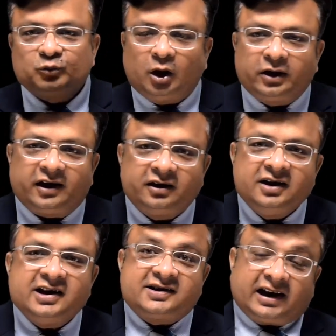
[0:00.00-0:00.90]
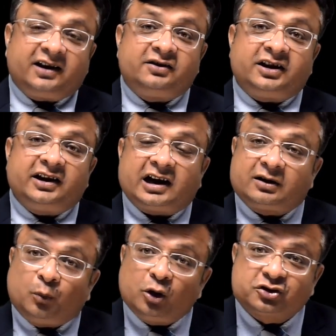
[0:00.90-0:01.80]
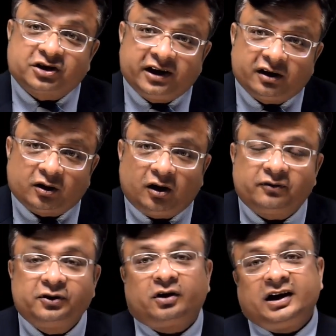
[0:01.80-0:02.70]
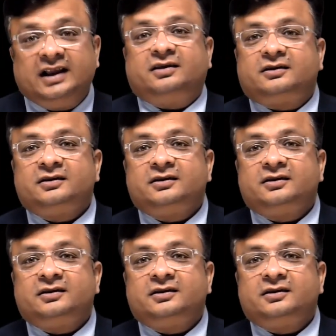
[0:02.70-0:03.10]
Okay, second, take utmost care of your health.